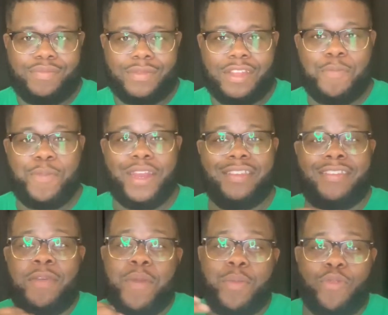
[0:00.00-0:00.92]
committed
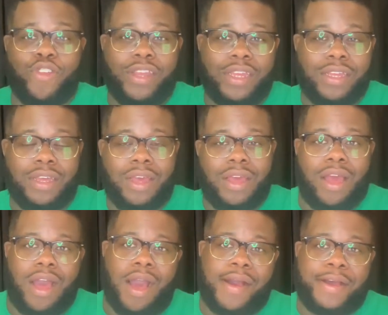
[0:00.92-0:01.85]
to memory.
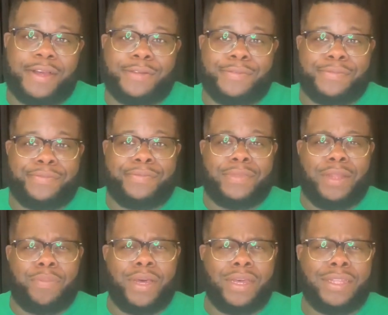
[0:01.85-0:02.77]

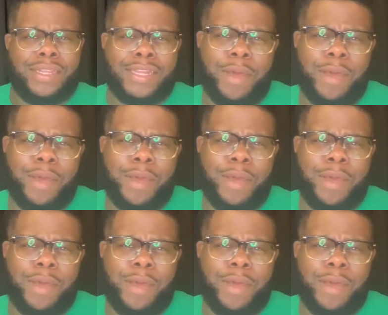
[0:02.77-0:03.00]
But